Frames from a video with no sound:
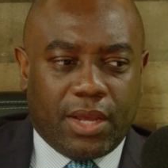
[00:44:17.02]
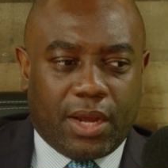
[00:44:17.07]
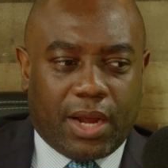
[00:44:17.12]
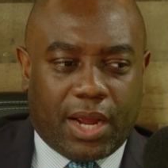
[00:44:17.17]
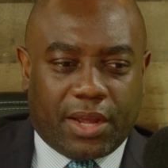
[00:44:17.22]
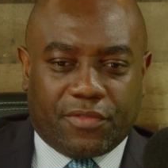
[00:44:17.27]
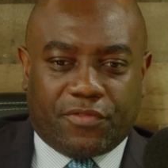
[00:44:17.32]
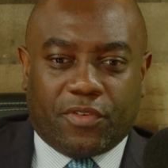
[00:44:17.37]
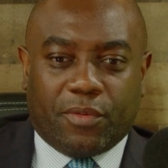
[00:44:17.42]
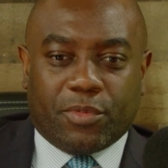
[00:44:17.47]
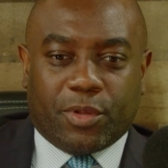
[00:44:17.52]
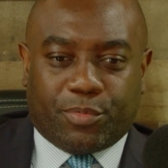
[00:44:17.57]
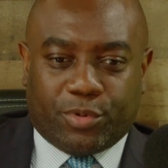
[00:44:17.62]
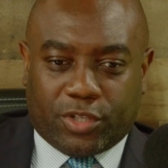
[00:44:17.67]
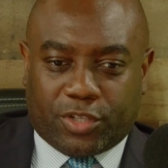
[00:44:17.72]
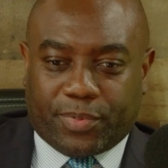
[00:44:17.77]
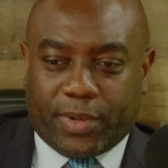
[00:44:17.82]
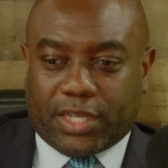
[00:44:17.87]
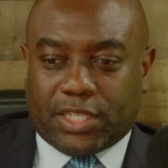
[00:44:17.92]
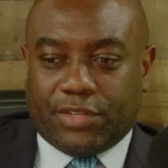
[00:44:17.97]
uh, from the
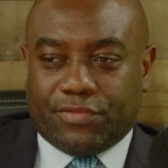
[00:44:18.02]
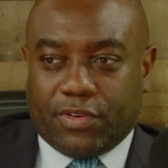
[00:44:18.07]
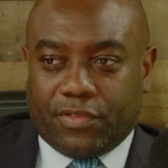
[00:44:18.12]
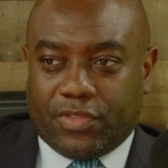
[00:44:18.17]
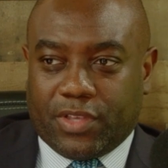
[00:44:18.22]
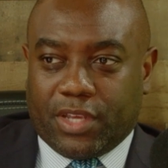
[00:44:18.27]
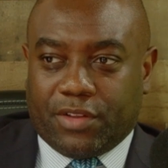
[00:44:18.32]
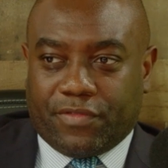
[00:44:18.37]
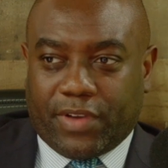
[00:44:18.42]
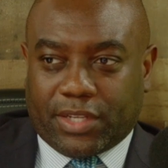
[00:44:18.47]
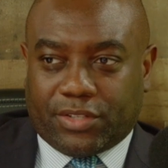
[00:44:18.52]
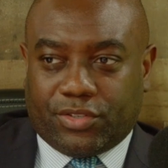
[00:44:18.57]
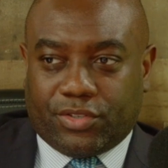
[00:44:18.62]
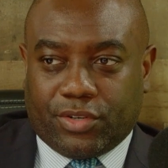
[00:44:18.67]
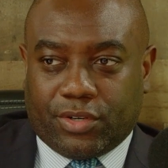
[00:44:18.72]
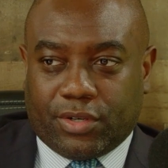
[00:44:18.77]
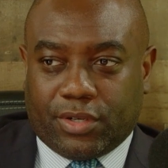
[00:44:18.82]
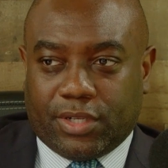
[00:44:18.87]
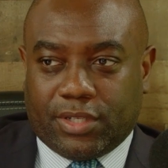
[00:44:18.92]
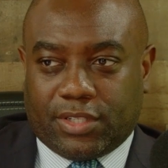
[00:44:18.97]
perspective of the
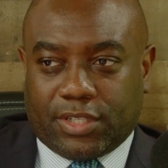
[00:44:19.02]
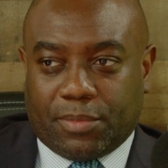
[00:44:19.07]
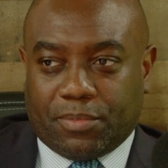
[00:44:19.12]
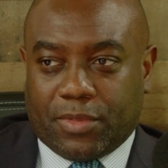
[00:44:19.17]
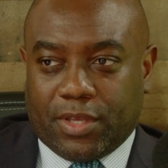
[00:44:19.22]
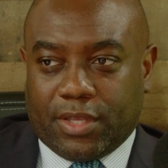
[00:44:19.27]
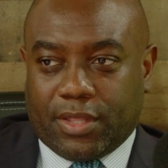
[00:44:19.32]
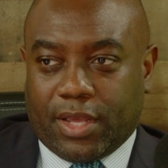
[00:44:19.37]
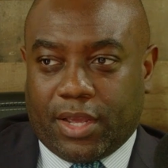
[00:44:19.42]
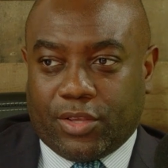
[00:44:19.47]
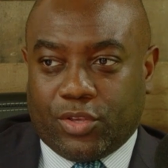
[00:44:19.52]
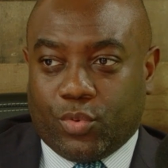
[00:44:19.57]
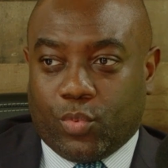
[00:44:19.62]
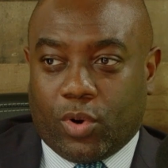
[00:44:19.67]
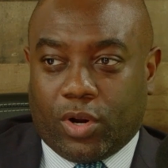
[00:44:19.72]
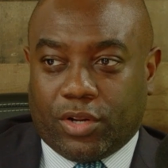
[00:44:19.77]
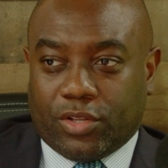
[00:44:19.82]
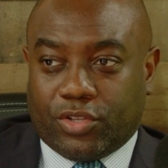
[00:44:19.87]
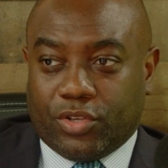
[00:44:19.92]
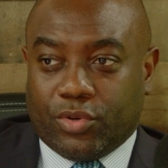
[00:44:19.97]
investor, it's something that you
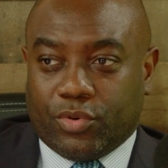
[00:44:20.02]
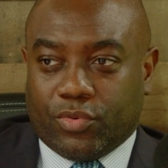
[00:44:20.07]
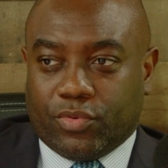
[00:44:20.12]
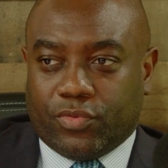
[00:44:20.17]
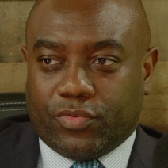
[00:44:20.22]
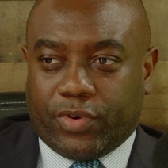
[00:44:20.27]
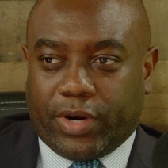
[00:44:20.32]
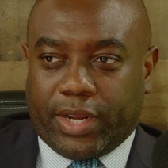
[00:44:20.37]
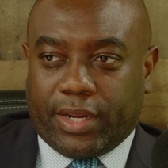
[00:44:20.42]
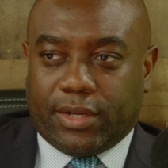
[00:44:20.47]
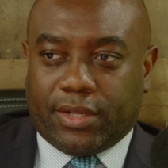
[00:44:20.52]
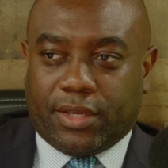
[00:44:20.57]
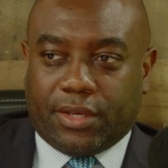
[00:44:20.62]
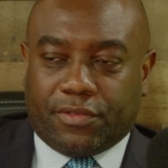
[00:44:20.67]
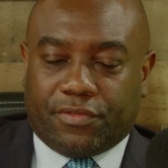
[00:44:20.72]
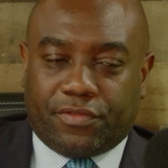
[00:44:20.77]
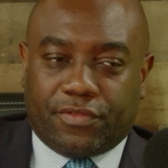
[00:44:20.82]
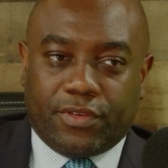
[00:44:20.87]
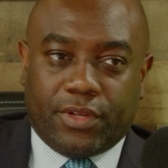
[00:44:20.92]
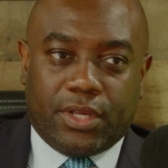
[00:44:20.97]
want to do, right?
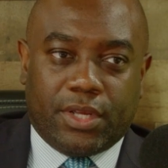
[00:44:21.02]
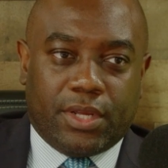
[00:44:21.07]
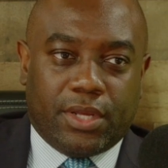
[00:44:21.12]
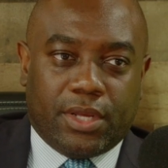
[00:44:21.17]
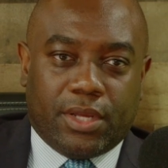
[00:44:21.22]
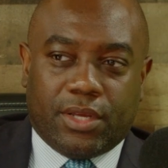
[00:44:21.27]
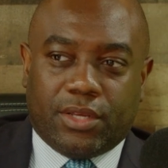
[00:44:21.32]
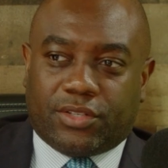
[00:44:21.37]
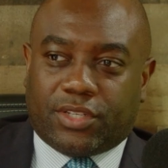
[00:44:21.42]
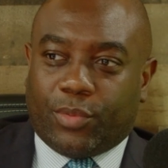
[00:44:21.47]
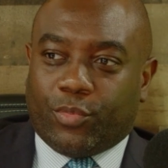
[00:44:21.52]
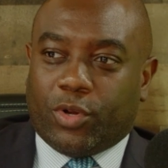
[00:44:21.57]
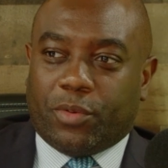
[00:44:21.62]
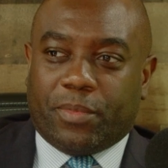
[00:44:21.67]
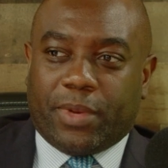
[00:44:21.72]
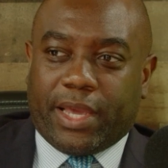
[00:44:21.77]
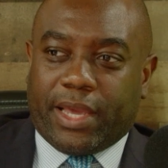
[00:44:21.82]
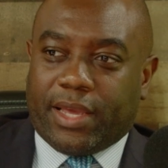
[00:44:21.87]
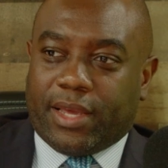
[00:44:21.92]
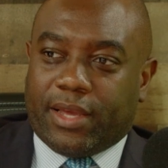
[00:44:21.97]
If someone
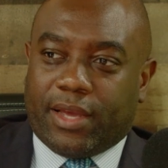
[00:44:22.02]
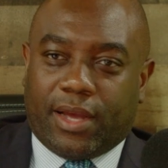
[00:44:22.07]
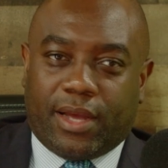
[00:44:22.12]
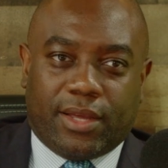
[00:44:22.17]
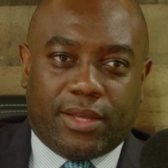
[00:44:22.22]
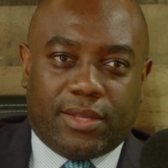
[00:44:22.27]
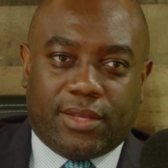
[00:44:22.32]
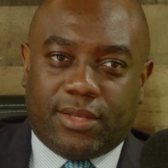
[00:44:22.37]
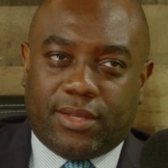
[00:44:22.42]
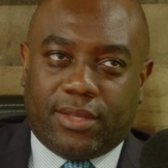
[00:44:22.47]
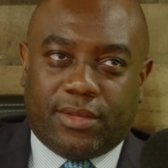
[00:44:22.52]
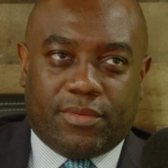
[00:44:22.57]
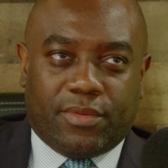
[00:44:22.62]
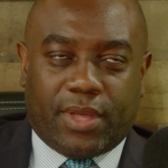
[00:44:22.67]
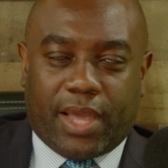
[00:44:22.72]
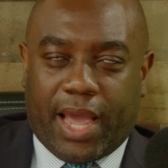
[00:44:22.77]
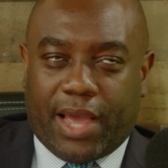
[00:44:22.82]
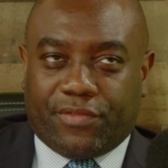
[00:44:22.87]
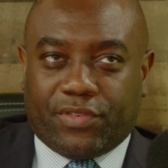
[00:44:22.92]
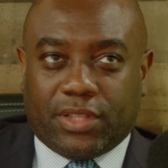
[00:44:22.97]
may uh,
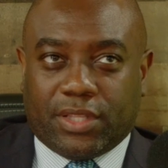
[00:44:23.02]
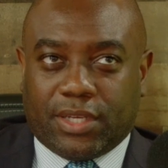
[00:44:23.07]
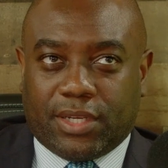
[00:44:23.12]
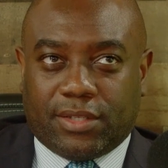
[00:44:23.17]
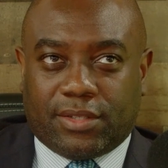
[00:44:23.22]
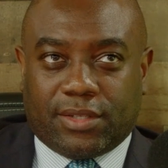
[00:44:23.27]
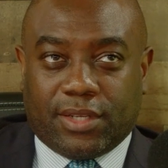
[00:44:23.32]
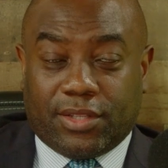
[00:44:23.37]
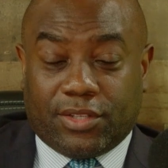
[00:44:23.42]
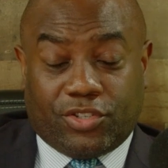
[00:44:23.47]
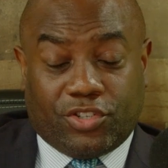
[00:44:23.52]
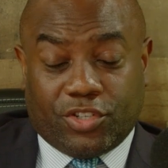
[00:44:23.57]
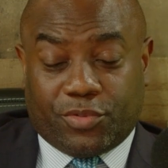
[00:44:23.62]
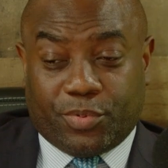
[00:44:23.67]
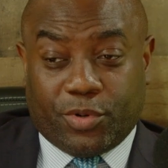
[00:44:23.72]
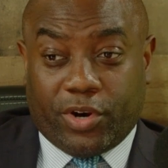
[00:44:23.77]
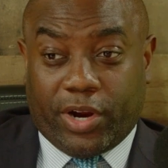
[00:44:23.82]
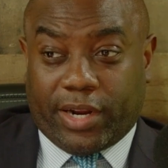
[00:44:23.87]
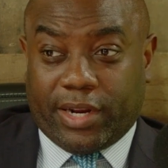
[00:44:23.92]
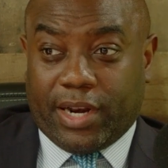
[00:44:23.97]
have a lease, and it's just
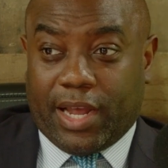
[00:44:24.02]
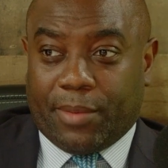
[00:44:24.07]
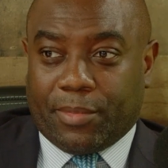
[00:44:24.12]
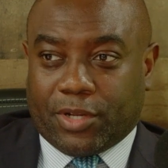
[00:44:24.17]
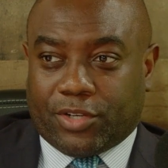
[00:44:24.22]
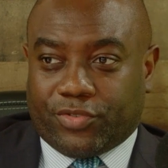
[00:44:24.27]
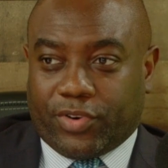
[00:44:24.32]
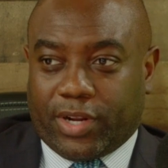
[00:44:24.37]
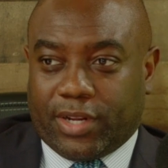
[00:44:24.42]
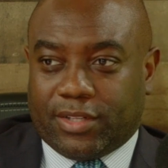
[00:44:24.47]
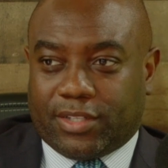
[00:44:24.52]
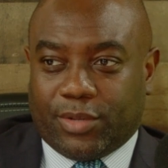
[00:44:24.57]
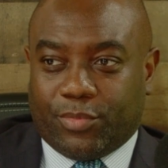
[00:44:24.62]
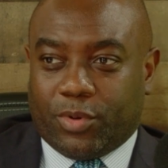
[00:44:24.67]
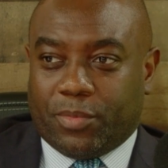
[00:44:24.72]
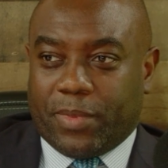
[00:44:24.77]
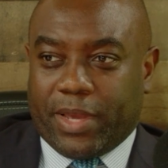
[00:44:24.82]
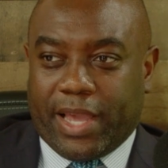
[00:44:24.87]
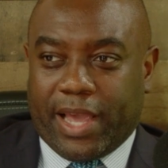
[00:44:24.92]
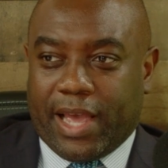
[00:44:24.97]
pure economics, right?
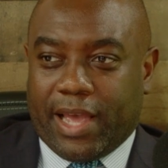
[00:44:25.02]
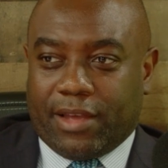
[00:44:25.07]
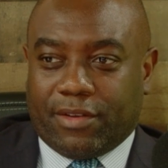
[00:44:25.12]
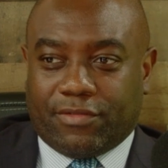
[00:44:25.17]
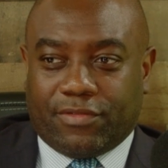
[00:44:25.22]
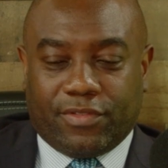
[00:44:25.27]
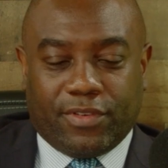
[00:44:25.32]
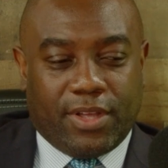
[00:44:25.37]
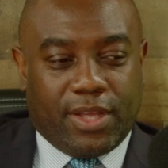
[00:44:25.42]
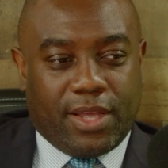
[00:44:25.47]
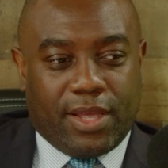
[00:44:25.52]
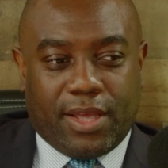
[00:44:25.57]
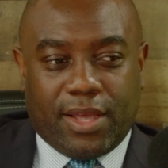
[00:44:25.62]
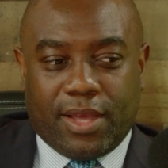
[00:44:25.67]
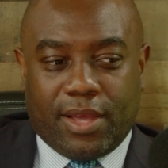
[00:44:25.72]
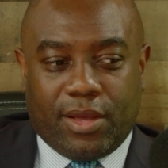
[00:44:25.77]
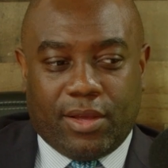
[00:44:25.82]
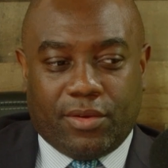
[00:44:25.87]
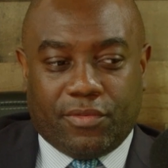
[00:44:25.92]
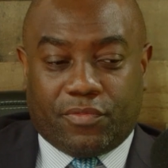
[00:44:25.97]
Someone may have
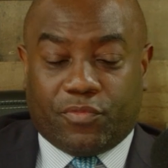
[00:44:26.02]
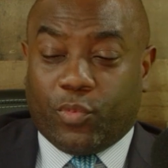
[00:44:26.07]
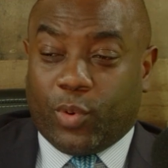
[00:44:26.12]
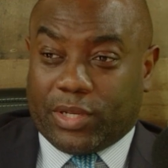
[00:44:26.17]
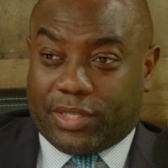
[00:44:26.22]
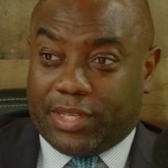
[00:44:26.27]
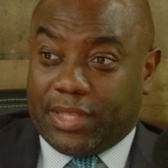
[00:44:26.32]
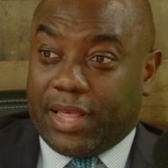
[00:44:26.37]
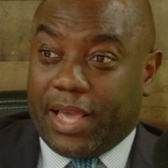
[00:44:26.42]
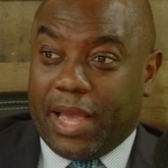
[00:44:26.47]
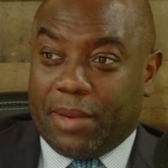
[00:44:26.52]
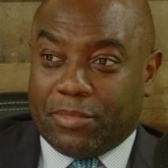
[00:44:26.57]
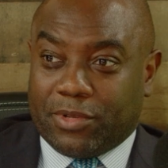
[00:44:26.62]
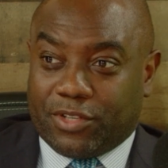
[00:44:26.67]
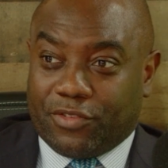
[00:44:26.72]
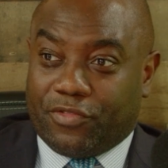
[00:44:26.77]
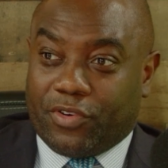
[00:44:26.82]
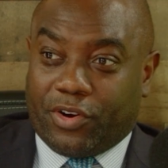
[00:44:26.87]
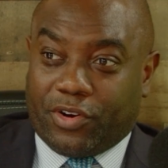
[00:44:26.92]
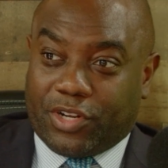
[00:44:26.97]
what to them is
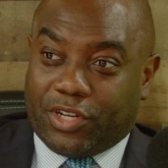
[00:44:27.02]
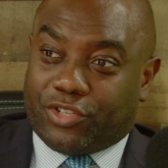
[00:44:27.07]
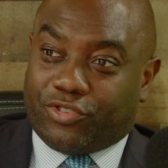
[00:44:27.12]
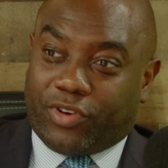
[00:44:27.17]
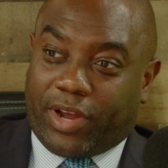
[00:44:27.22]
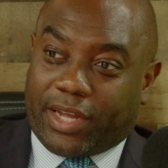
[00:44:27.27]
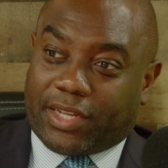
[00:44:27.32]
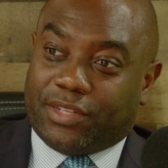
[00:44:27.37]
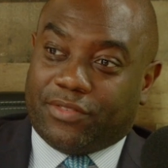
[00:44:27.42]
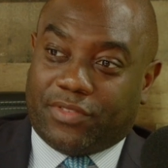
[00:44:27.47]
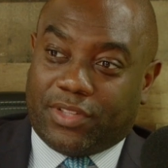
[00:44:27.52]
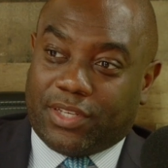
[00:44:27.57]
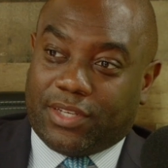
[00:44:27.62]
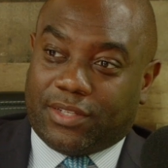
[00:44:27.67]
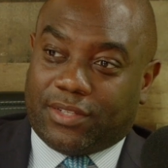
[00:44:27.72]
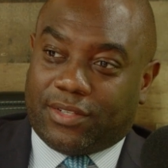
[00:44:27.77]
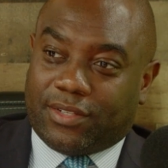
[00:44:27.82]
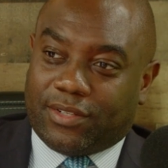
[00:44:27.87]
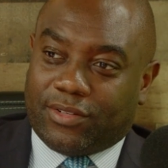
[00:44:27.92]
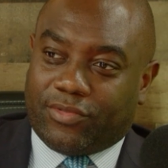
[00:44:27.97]
a very attractive
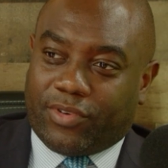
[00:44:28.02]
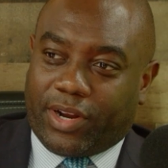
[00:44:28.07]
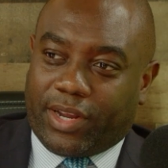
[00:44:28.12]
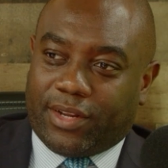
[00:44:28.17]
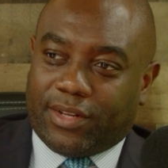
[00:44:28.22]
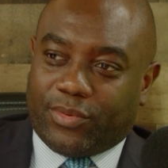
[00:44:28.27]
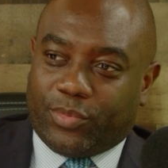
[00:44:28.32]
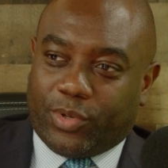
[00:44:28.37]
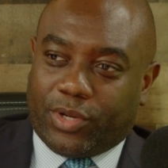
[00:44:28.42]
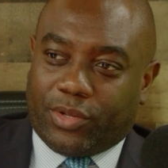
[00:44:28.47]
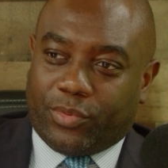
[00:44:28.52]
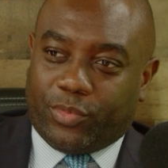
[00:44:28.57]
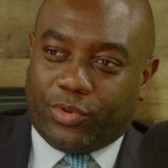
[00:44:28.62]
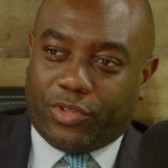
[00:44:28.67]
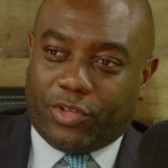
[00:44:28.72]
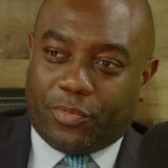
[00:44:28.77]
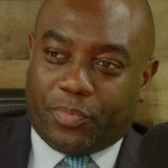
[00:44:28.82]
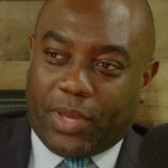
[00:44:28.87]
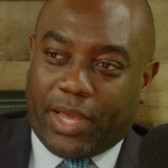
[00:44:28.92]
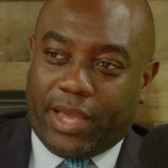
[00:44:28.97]
lease, right? Where, where
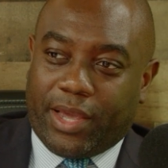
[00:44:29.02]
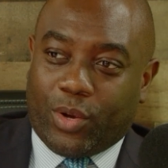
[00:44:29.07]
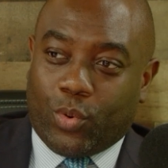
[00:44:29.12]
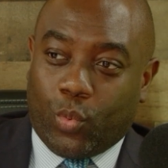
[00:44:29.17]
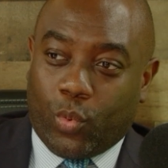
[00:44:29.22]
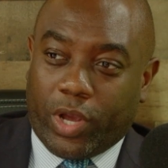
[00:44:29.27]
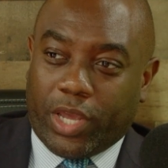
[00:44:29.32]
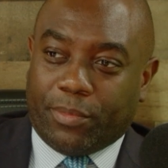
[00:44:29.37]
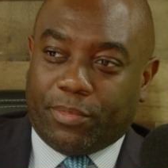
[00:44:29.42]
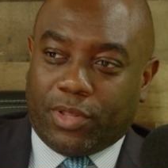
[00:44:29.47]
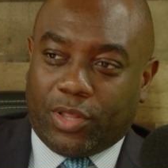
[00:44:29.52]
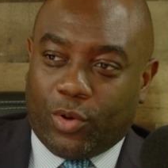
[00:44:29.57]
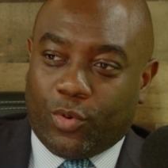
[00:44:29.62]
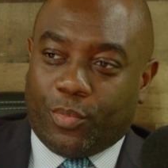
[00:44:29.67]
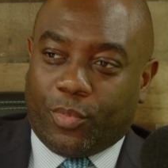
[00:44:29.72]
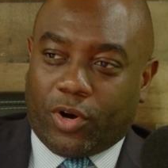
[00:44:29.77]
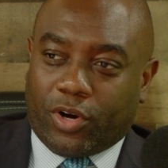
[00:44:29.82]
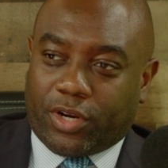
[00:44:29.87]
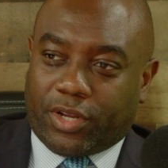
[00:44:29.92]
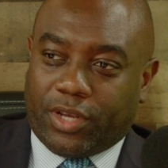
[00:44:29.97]
they're paying way below
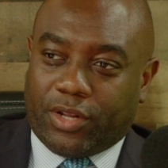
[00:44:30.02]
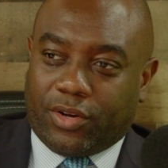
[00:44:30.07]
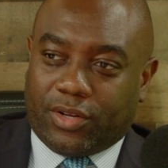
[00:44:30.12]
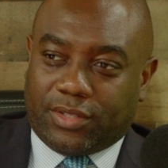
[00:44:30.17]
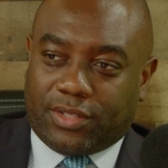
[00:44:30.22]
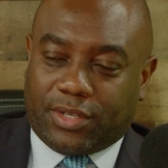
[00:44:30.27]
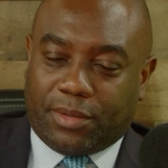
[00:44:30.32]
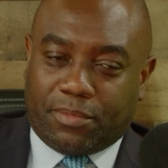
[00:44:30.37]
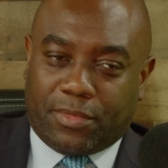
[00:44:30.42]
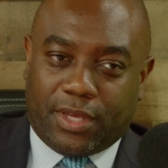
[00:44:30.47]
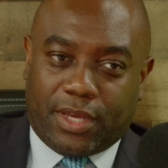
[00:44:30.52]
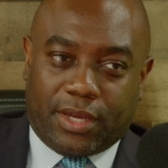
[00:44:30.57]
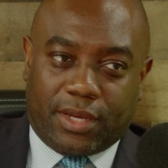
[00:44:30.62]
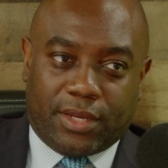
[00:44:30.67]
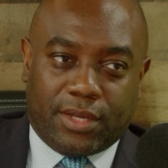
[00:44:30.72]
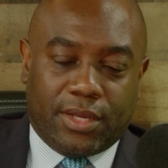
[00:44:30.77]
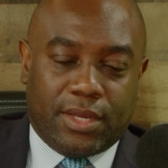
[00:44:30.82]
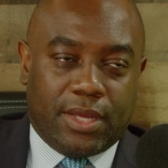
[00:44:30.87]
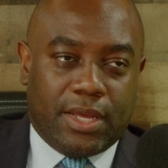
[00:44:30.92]
market on something.